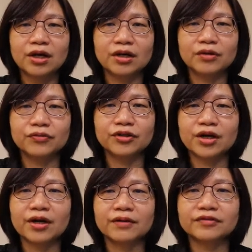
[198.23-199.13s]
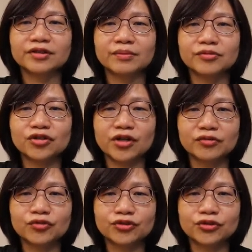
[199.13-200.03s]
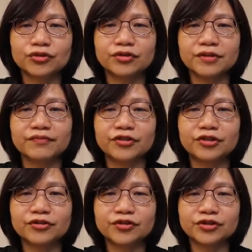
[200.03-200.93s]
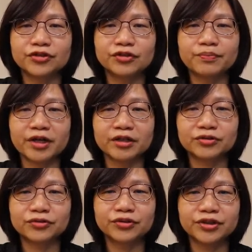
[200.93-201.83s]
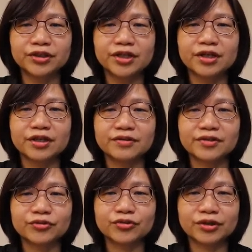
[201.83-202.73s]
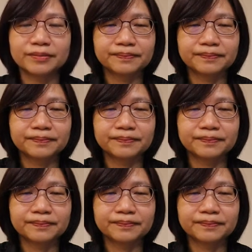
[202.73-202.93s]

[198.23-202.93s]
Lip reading: and we have some charger, inverter, battery, etc.